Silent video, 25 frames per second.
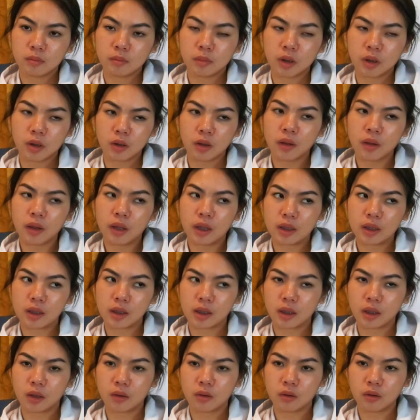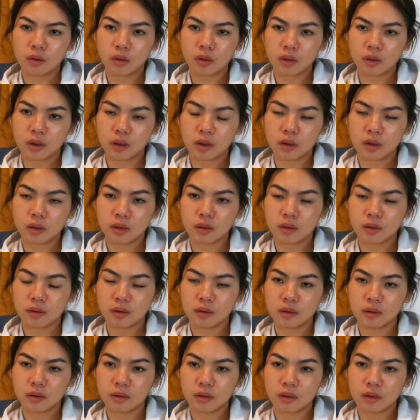Because they still hurt.
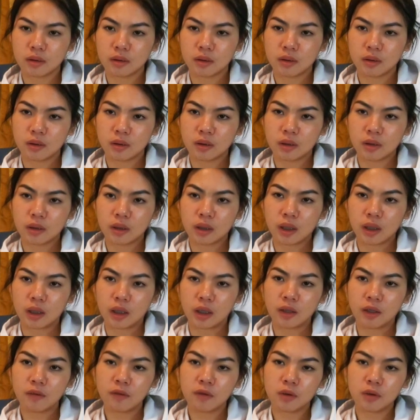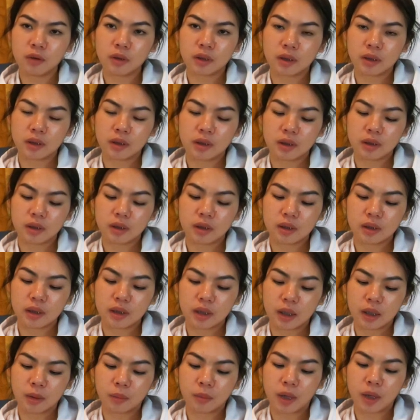And if you
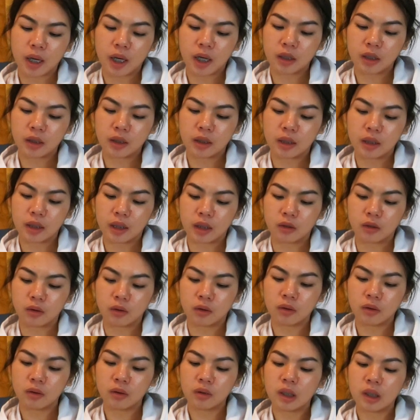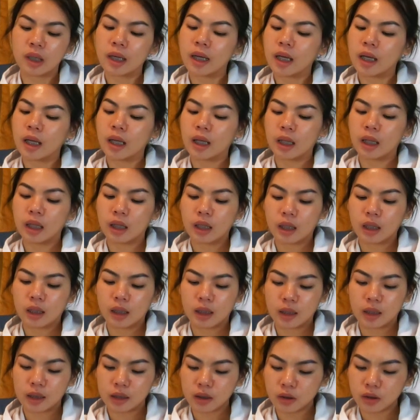say bad, they don't
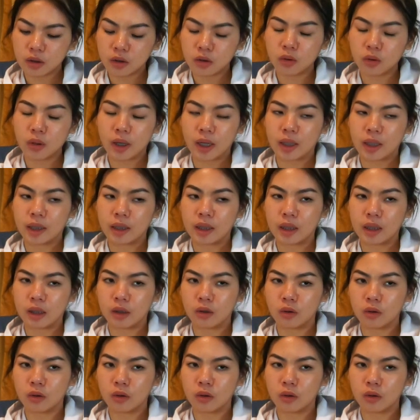listen you and they